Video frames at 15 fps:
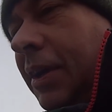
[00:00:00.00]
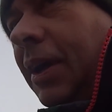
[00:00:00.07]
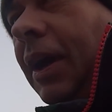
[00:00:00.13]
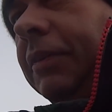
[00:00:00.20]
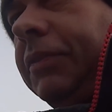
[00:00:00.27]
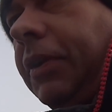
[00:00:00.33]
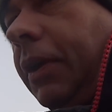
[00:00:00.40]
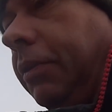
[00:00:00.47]
I
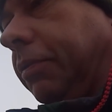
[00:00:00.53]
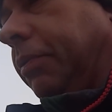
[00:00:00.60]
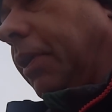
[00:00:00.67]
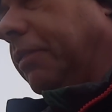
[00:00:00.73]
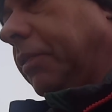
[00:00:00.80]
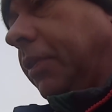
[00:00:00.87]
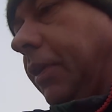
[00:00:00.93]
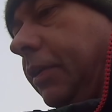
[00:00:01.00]
have to go through
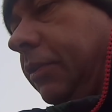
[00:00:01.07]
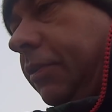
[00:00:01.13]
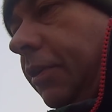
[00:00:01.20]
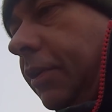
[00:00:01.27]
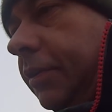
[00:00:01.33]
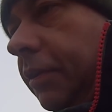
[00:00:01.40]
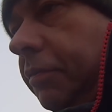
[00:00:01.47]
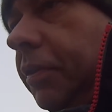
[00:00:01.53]
everything,
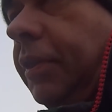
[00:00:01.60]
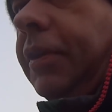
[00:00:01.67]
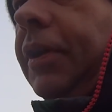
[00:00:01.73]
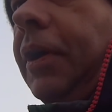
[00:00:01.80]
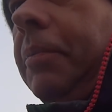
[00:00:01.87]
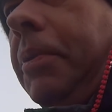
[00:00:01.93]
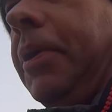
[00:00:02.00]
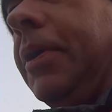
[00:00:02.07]
charge everything
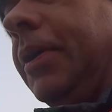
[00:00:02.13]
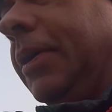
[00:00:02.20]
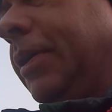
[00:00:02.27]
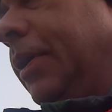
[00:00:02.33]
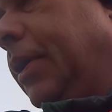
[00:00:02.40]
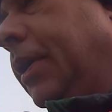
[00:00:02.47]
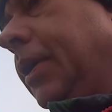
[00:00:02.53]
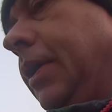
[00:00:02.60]
up,
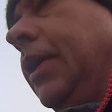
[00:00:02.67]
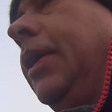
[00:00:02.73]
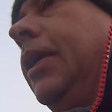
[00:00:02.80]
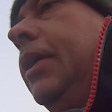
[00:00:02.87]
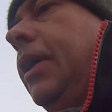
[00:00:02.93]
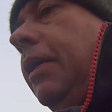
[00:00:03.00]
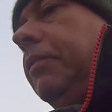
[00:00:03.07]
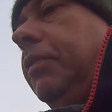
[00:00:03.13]

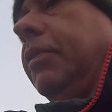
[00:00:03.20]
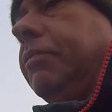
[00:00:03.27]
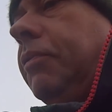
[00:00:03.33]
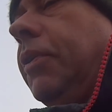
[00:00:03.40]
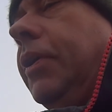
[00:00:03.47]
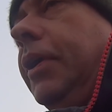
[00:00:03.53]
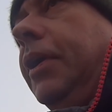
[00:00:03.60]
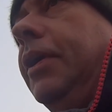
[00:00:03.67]
get everything
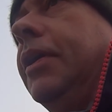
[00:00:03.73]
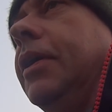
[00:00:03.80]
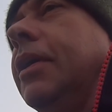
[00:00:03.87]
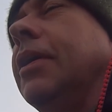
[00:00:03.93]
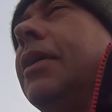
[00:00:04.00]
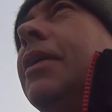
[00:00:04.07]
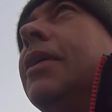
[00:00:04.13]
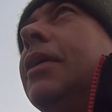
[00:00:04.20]
right,
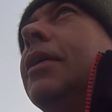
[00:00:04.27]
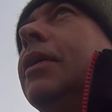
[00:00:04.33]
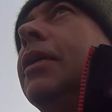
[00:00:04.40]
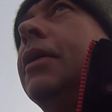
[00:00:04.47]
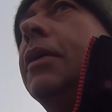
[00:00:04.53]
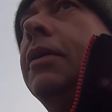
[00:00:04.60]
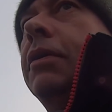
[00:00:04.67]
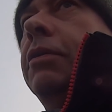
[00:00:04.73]

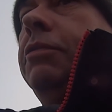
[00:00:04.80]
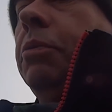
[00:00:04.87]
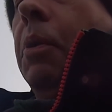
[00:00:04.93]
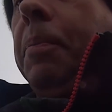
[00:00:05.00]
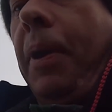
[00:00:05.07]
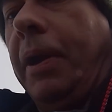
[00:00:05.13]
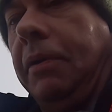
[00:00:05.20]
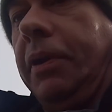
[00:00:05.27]

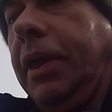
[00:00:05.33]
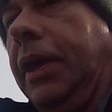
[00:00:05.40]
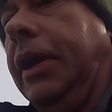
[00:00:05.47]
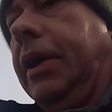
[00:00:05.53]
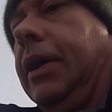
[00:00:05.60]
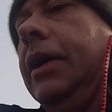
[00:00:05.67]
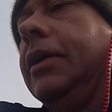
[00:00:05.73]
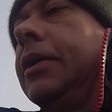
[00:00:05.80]
swap out
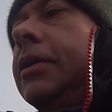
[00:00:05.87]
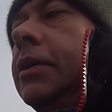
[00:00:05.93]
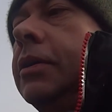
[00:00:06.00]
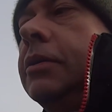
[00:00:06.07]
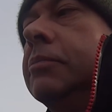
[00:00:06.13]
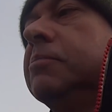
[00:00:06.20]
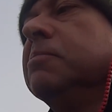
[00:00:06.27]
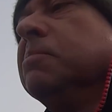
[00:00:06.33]
gear,
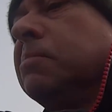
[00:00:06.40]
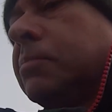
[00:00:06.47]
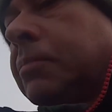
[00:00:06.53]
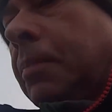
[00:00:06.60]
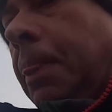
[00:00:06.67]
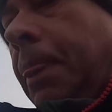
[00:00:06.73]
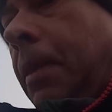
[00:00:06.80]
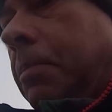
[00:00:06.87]

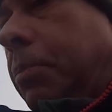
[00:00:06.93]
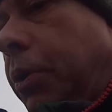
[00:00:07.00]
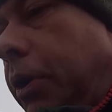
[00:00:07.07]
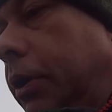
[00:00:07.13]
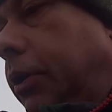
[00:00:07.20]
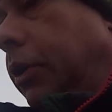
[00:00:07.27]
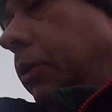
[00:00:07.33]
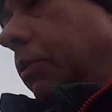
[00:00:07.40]
put
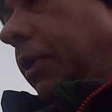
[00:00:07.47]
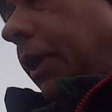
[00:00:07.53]
in new